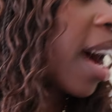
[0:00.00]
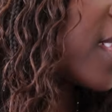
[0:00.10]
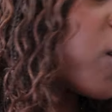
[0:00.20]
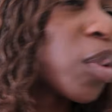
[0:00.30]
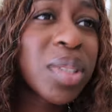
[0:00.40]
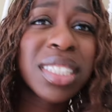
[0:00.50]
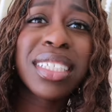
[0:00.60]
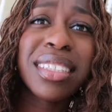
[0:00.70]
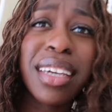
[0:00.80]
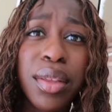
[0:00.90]
I think we're supposed to
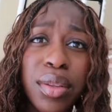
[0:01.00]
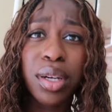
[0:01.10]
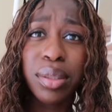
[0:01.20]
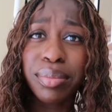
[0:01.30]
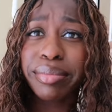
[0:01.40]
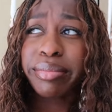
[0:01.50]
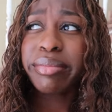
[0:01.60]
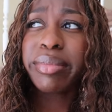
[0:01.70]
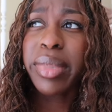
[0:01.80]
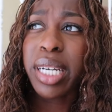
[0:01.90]
stick together, though.
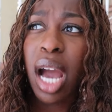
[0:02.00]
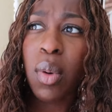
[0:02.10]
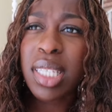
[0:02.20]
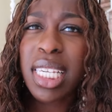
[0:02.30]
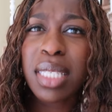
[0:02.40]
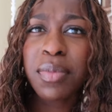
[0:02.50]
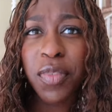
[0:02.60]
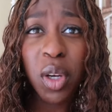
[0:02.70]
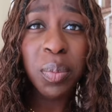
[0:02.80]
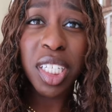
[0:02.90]
But I want to take some
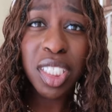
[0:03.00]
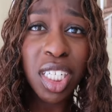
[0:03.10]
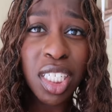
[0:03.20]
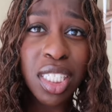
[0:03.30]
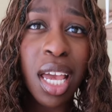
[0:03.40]
film pictures.